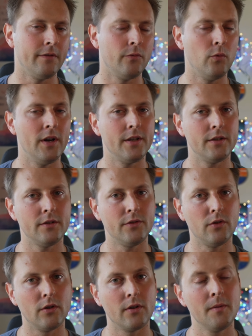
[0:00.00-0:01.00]
what
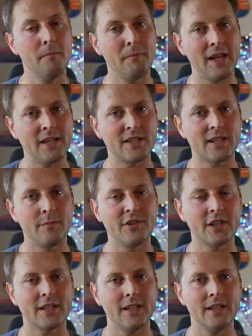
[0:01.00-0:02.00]
your main
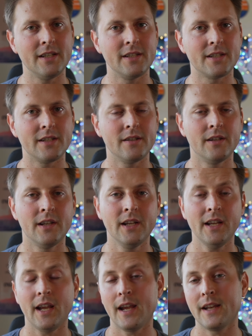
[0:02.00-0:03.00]
subject is
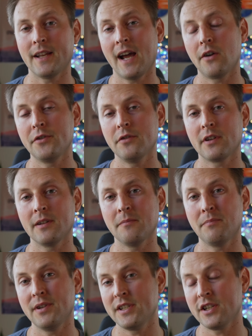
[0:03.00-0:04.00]
and how you can
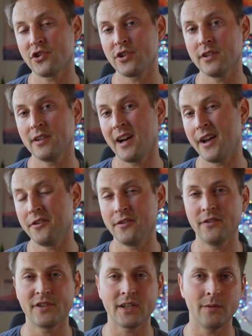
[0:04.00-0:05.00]
position either
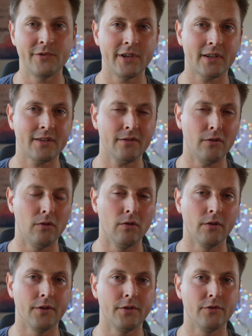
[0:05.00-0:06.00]
your subject
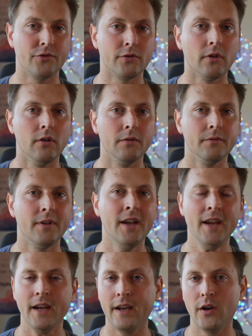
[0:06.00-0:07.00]
or your drone
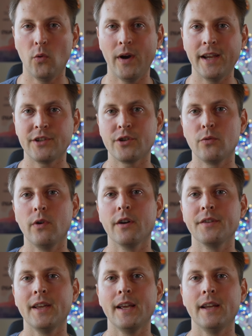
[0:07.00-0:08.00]
in a way to where
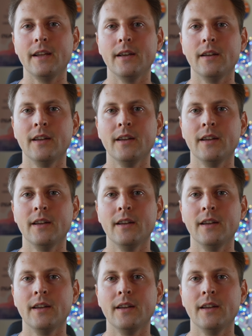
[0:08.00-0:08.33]
they